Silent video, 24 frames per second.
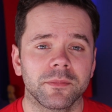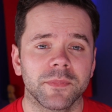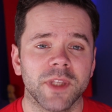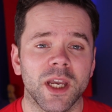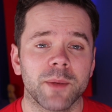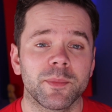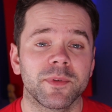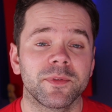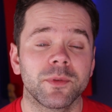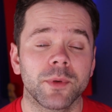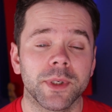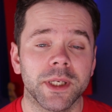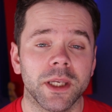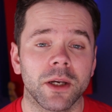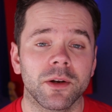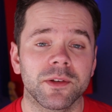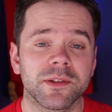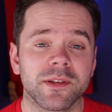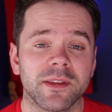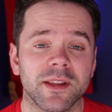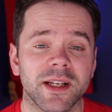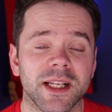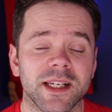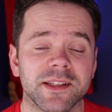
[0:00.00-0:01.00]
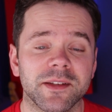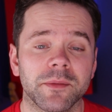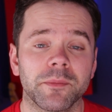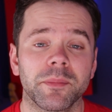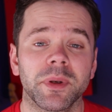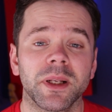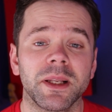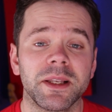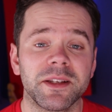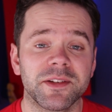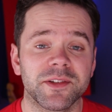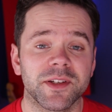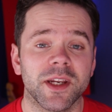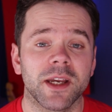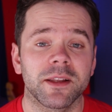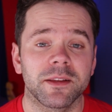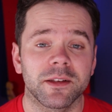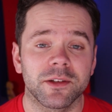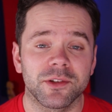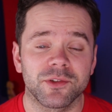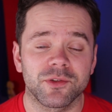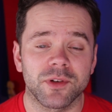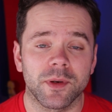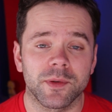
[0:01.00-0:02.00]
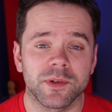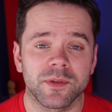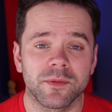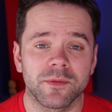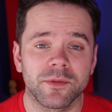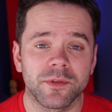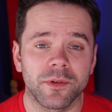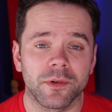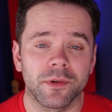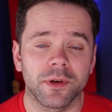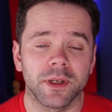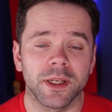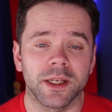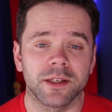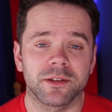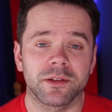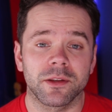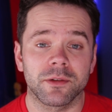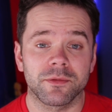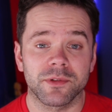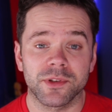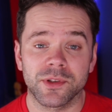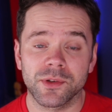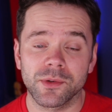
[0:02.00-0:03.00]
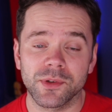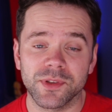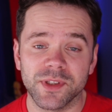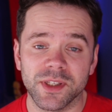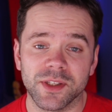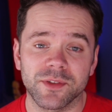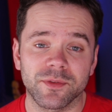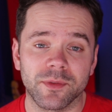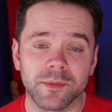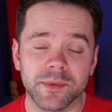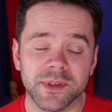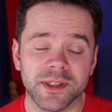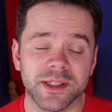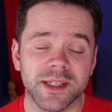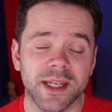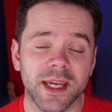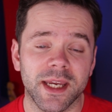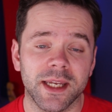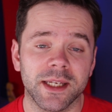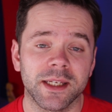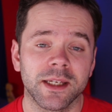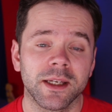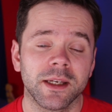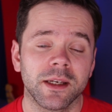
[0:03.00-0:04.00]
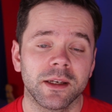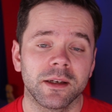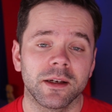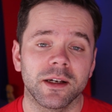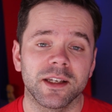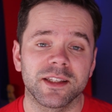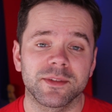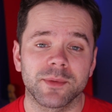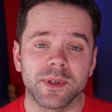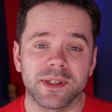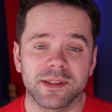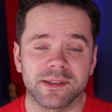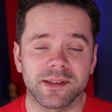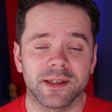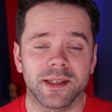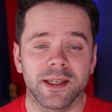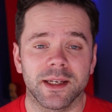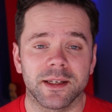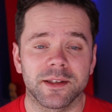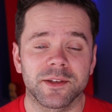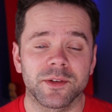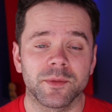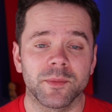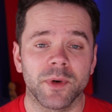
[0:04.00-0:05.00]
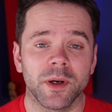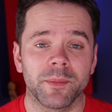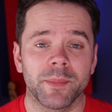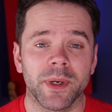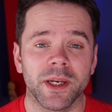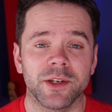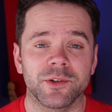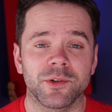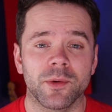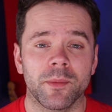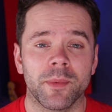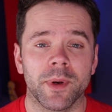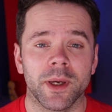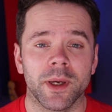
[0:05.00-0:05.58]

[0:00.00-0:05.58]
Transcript: Now, before we get onto the lesson, please check the description for a link to the resources from today, as well as a link to my Patreon